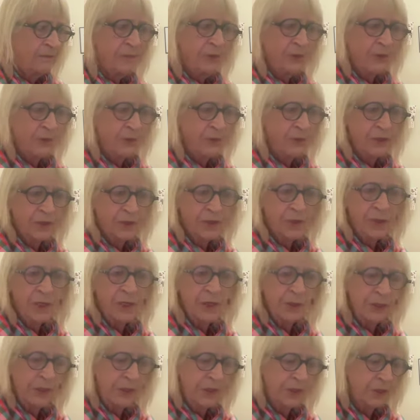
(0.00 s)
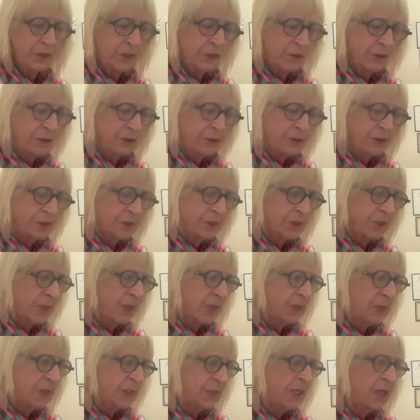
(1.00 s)
through the St Kilda Historical
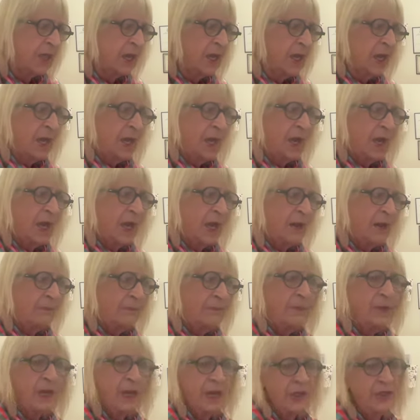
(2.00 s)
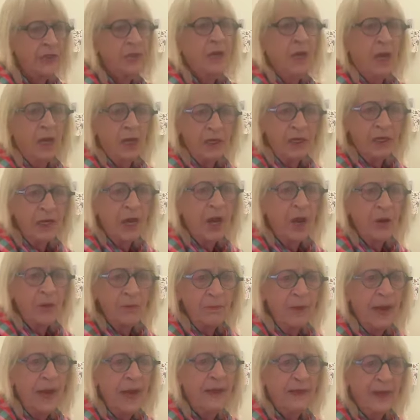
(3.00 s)
Society. As you know, you don't
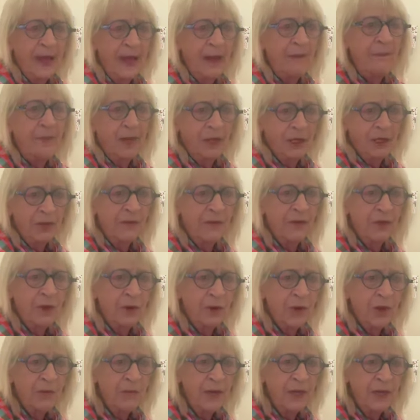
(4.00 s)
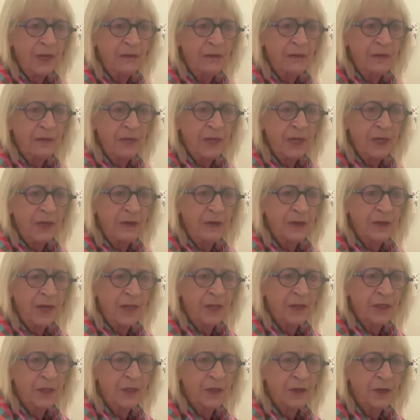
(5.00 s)
make that much of a documentary for
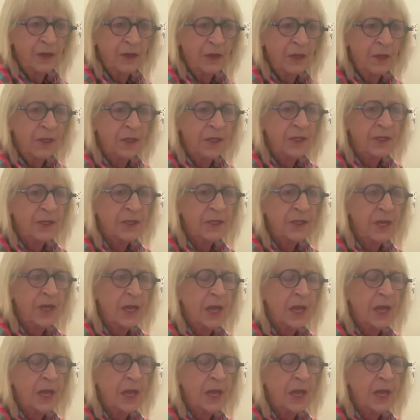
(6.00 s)
$10,000.